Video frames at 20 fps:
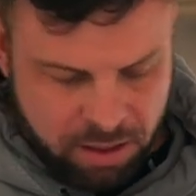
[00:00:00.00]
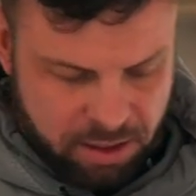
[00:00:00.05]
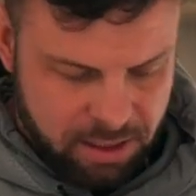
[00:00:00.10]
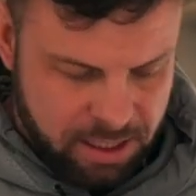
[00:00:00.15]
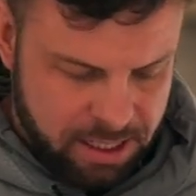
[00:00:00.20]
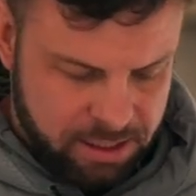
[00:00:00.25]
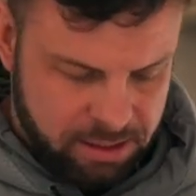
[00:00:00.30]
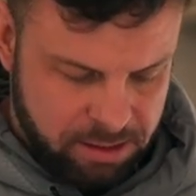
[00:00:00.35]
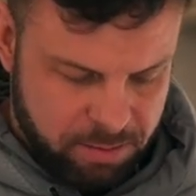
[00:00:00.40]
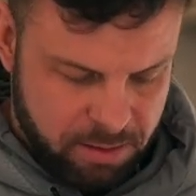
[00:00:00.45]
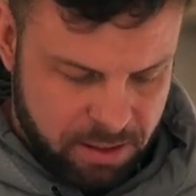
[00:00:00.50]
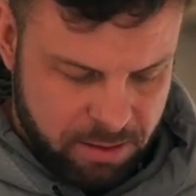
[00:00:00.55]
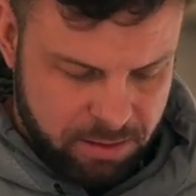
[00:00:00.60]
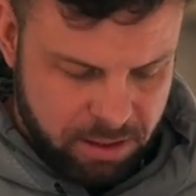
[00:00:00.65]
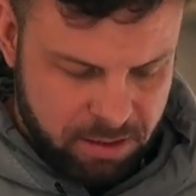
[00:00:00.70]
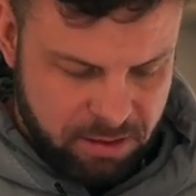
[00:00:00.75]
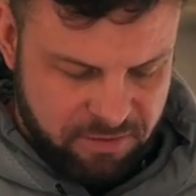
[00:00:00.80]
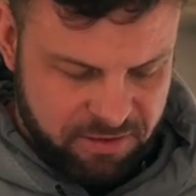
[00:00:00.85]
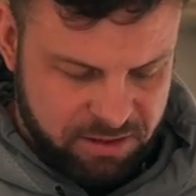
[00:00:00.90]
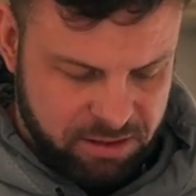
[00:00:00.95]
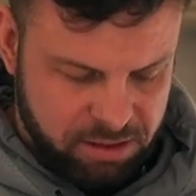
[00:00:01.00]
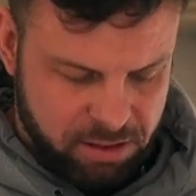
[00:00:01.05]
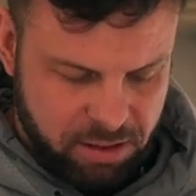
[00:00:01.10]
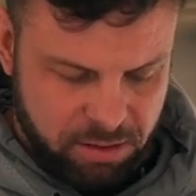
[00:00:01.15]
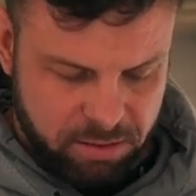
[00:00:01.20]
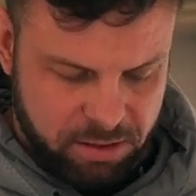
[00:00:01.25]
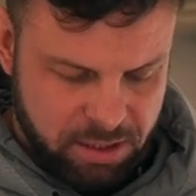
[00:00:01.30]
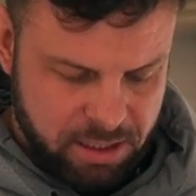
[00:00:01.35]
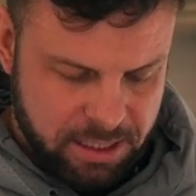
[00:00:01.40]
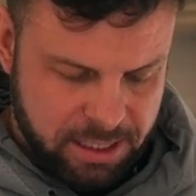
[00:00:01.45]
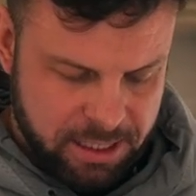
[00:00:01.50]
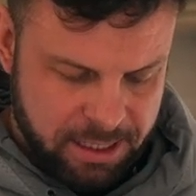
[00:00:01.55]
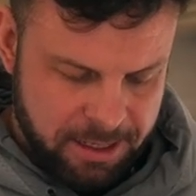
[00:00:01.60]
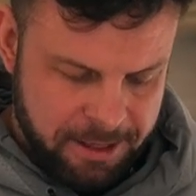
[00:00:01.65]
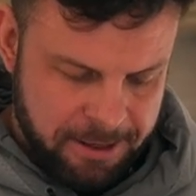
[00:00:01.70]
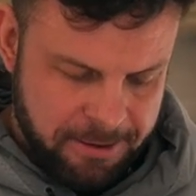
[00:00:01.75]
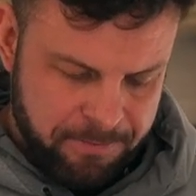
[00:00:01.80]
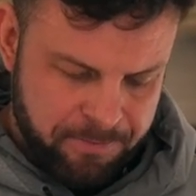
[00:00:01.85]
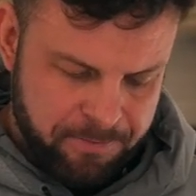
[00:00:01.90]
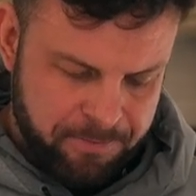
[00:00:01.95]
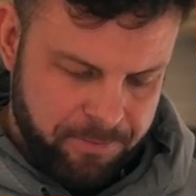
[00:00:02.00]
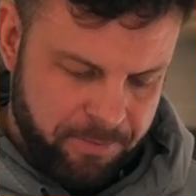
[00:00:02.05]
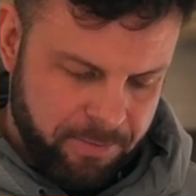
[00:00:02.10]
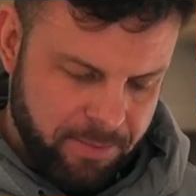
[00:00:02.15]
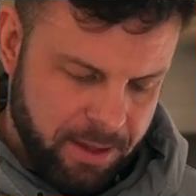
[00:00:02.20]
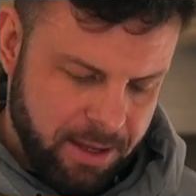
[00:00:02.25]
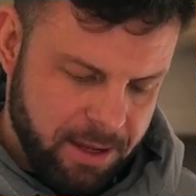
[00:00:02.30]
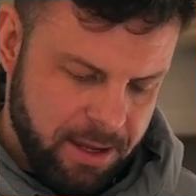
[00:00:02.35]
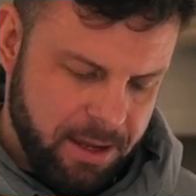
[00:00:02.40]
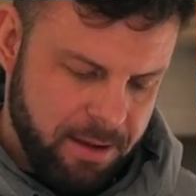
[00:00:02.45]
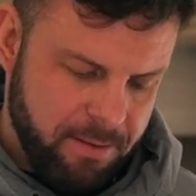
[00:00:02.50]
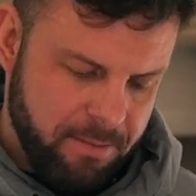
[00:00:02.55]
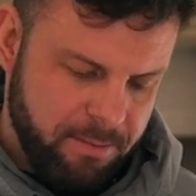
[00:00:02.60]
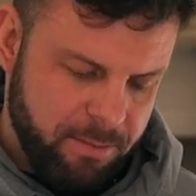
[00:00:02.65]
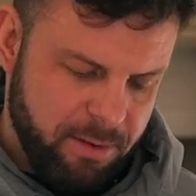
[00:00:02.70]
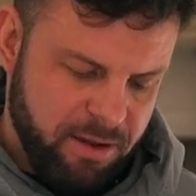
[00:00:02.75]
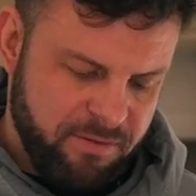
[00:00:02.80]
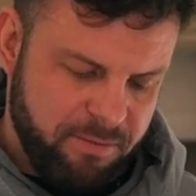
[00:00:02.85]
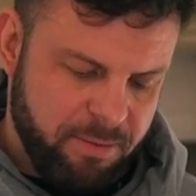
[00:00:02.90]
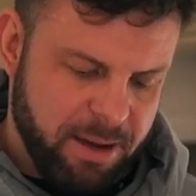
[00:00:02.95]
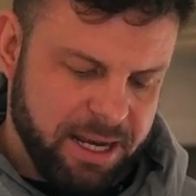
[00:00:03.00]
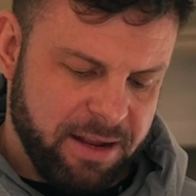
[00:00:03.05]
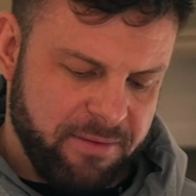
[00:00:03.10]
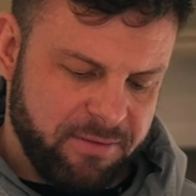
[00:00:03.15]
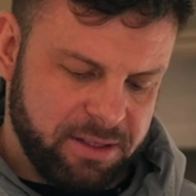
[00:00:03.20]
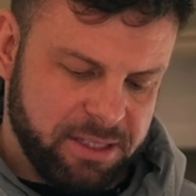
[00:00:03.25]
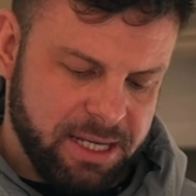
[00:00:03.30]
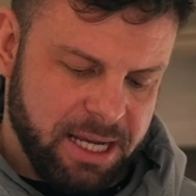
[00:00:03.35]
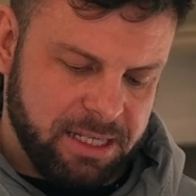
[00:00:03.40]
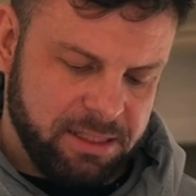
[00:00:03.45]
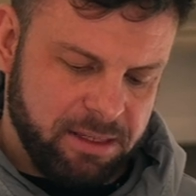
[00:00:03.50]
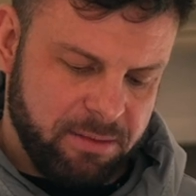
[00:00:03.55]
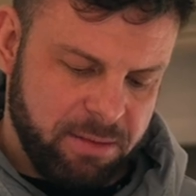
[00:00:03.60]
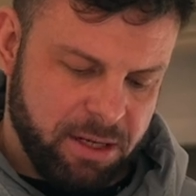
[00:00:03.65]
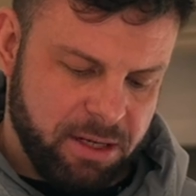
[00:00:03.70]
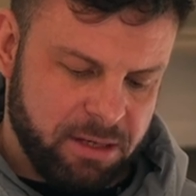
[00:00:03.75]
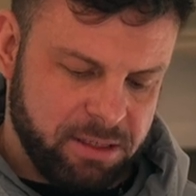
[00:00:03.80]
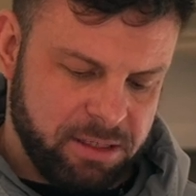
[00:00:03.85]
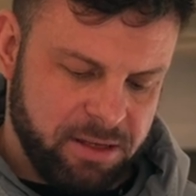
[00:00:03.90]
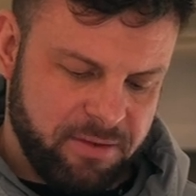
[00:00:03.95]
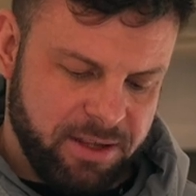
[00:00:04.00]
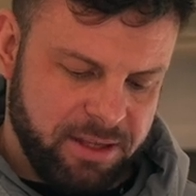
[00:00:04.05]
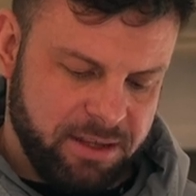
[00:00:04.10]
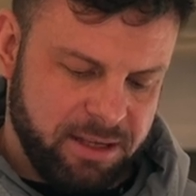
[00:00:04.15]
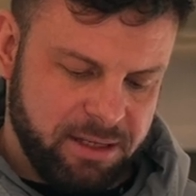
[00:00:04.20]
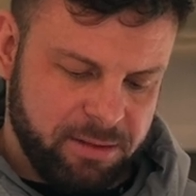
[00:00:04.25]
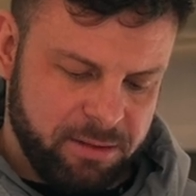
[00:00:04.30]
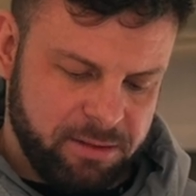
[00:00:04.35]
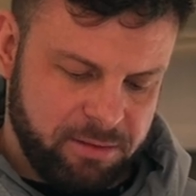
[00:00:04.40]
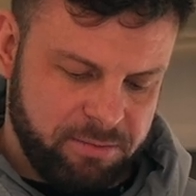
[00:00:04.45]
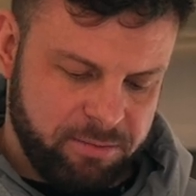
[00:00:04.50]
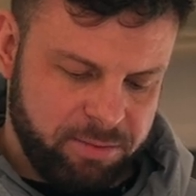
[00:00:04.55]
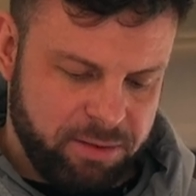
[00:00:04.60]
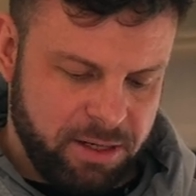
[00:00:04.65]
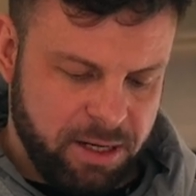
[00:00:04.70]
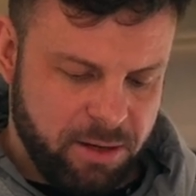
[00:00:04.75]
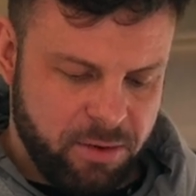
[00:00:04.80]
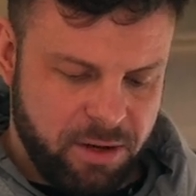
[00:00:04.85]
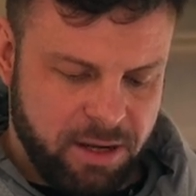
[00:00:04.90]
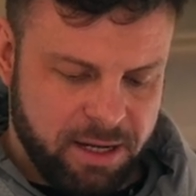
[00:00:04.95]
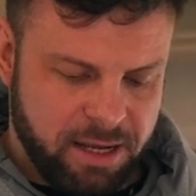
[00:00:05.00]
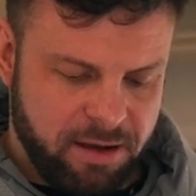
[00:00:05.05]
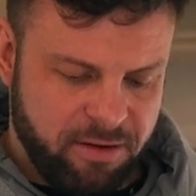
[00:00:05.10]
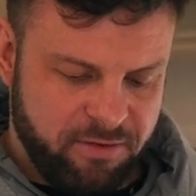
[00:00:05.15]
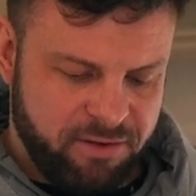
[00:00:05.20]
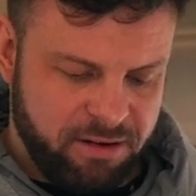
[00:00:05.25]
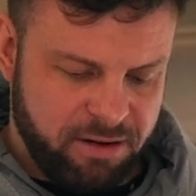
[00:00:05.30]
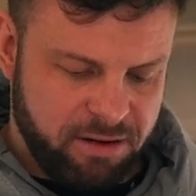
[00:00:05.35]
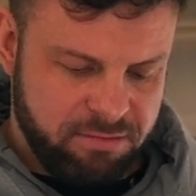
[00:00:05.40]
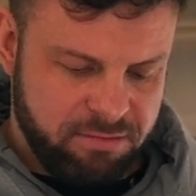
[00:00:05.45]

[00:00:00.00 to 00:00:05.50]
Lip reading: of this, but I'm going to have a scoop today. Bit of bad advertising because I've had this pre-workout for